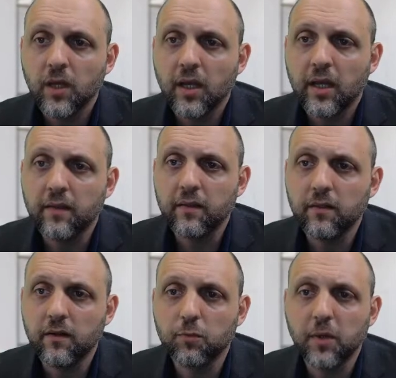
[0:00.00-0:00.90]
And
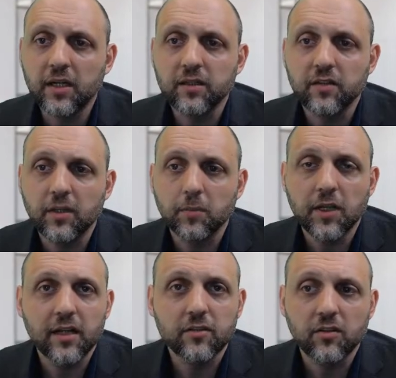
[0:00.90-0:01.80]
this policy
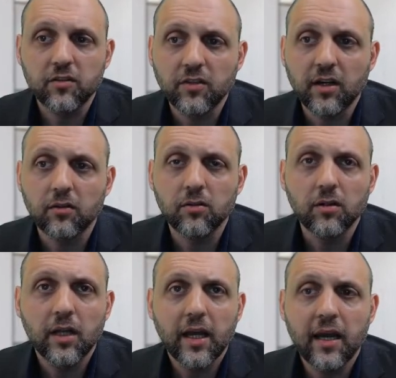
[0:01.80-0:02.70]
applies to
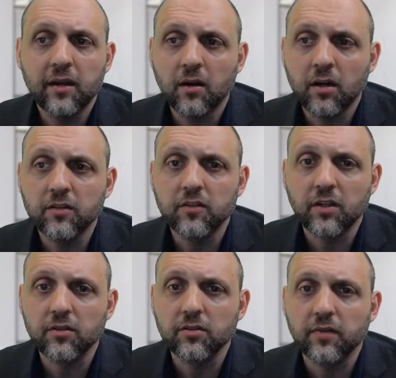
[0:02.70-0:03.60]
sterile and
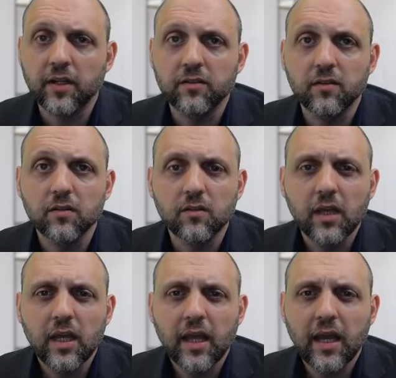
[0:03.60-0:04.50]
non-sterile devices
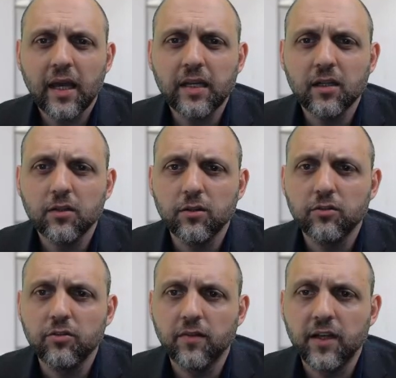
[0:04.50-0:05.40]
and
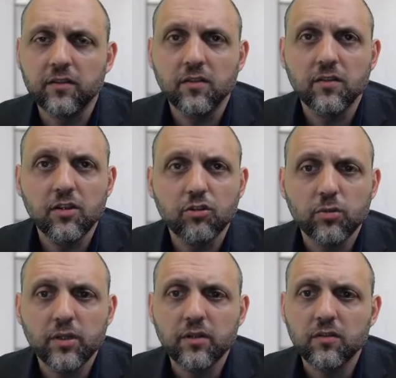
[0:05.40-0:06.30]
includes device
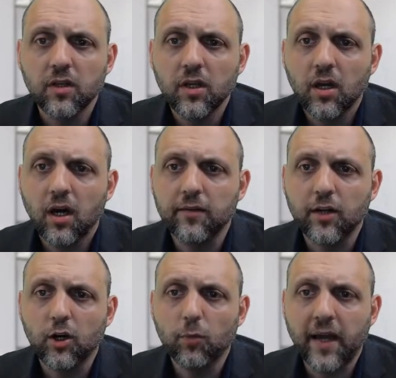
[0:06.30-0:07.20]
constituents of a
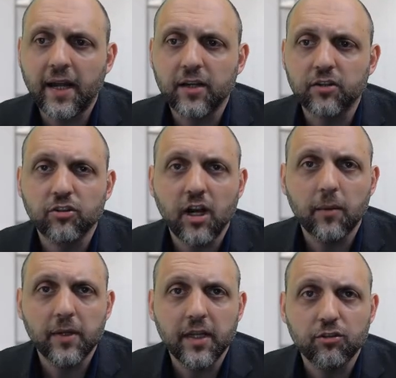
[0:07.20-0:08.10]
co-packaged
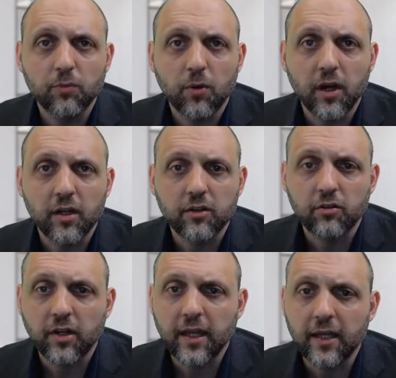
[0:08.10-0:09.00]
combination product
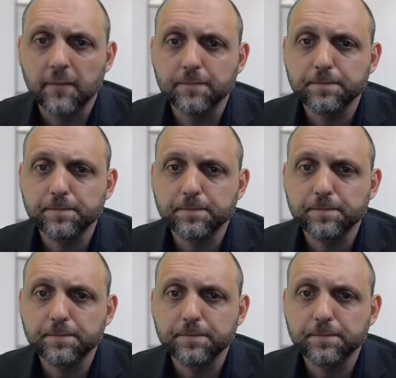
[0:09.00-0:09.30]
or kit.